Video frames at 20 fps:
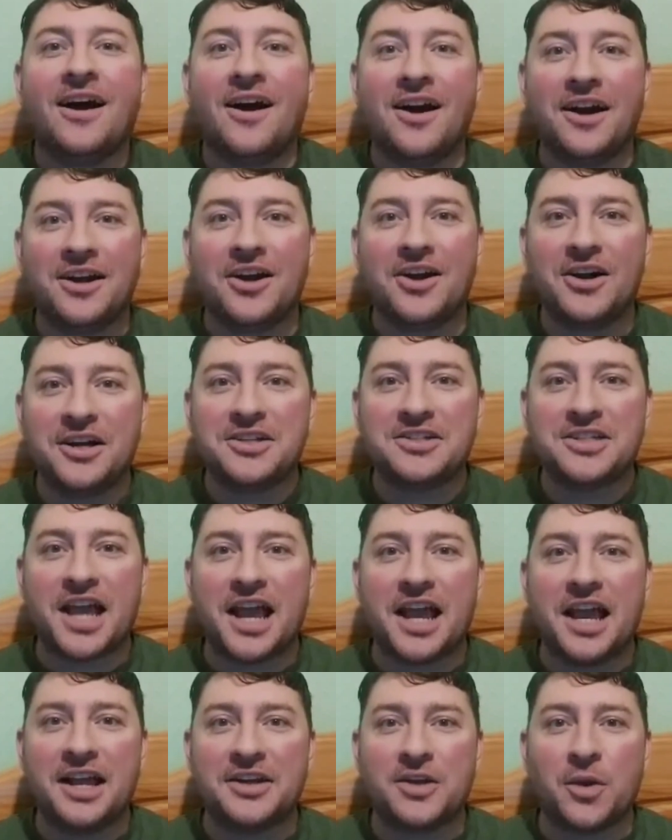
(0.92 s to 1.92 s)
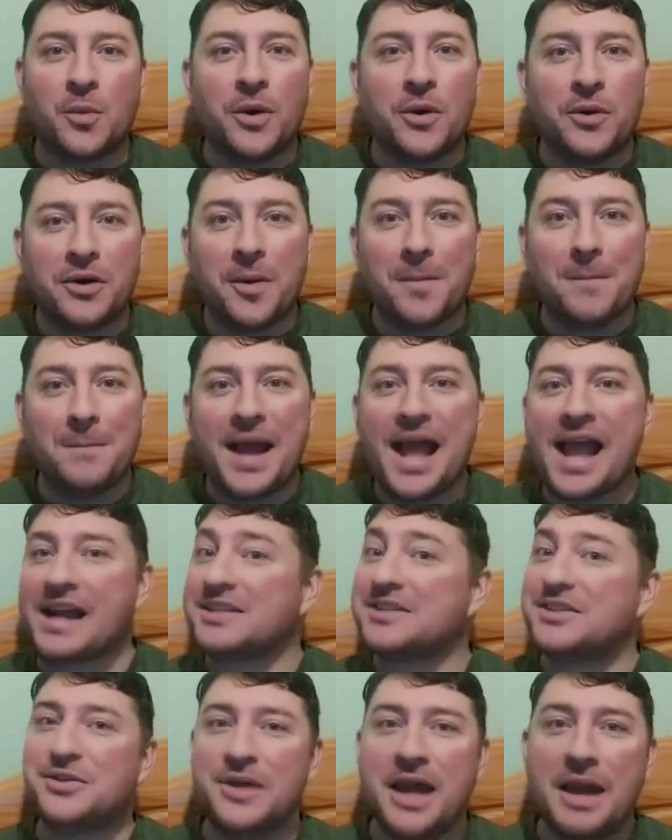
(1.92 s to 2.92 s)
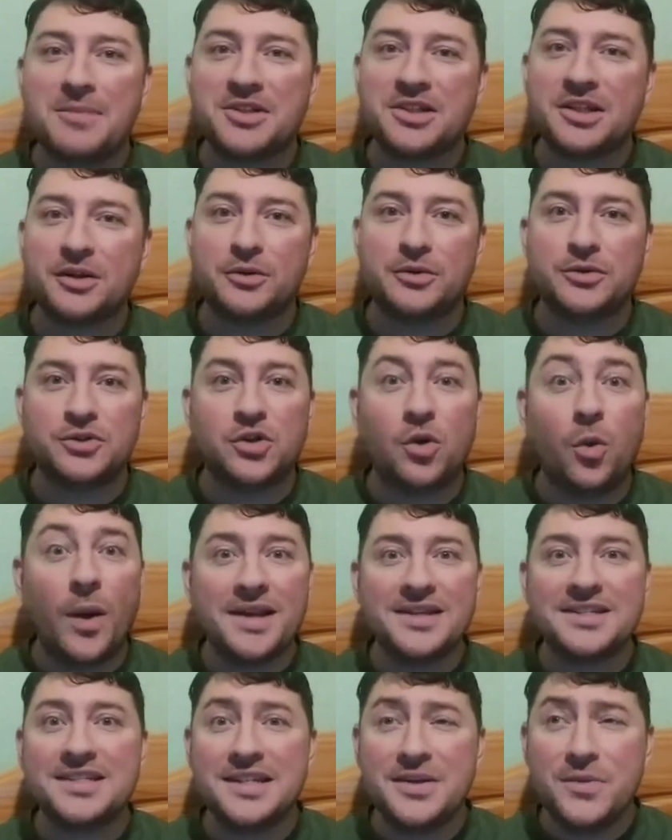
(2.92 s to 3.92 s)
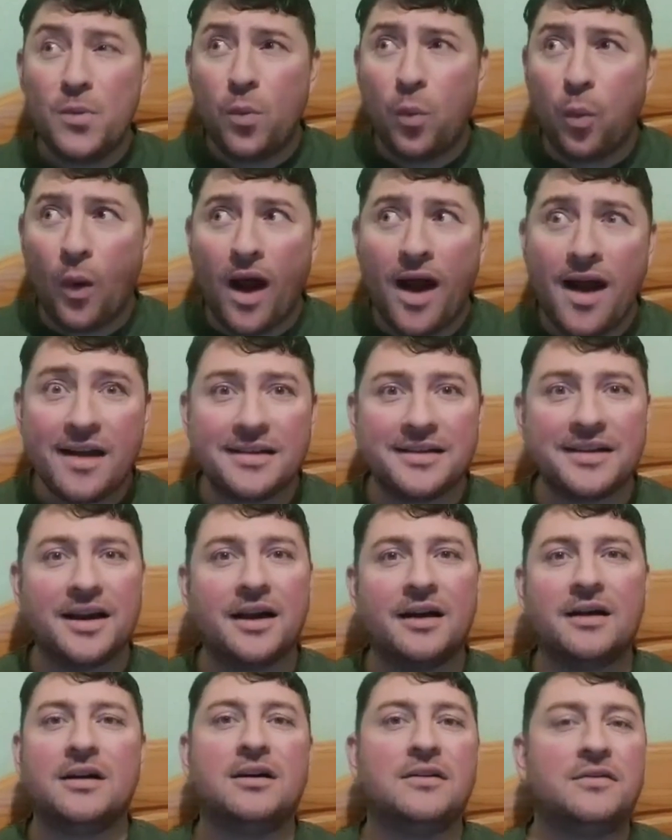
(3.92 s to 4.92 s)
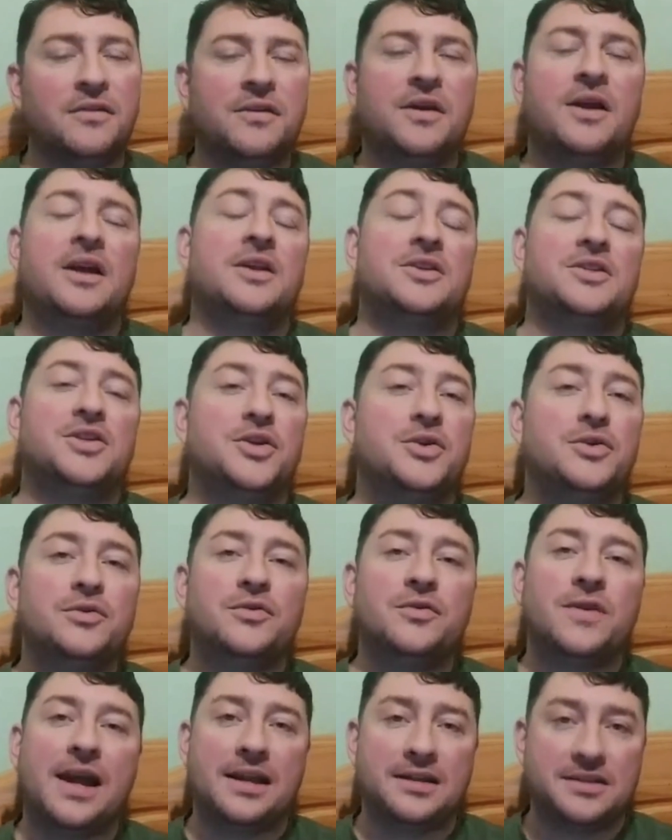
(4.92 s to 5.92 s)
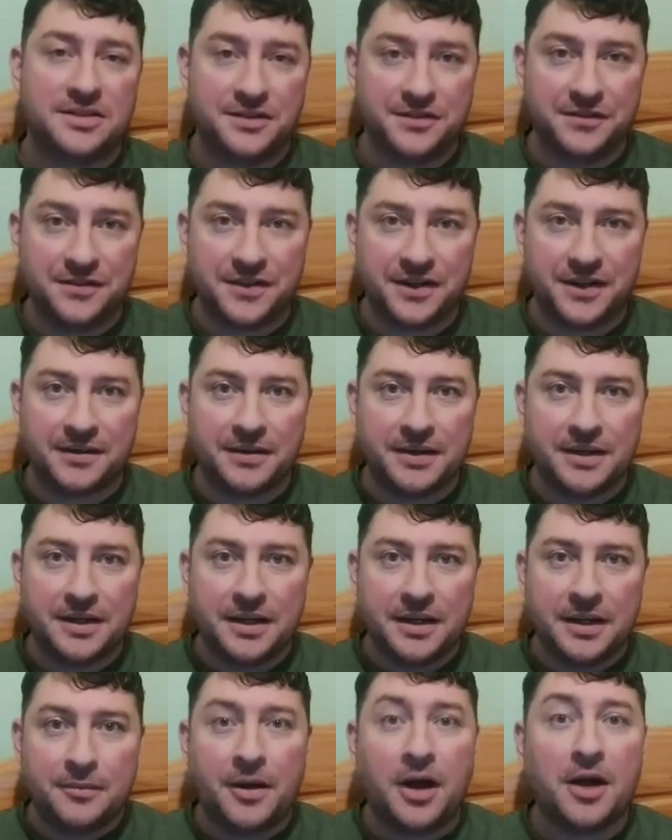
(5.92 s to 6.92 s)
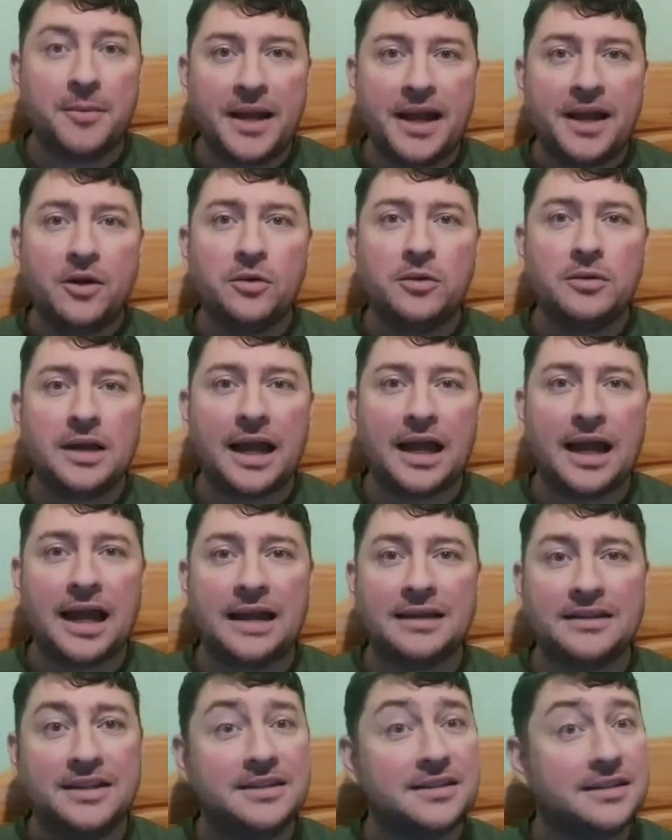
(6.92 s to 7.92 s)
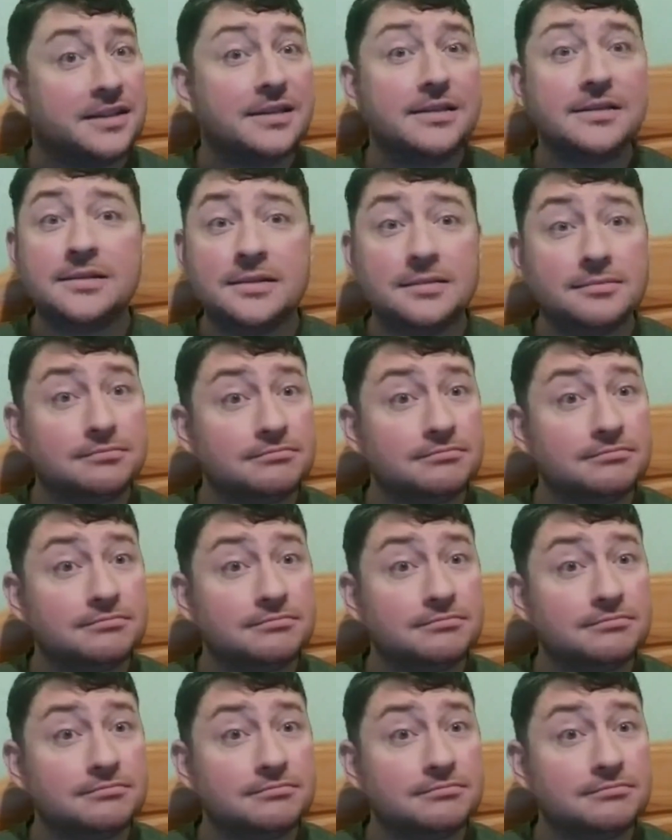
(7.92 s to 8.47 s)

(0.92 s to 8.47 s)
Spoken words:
Hi guys, and welcome back to episode 21 of Too Fat to Fit. I'm Al, and this is...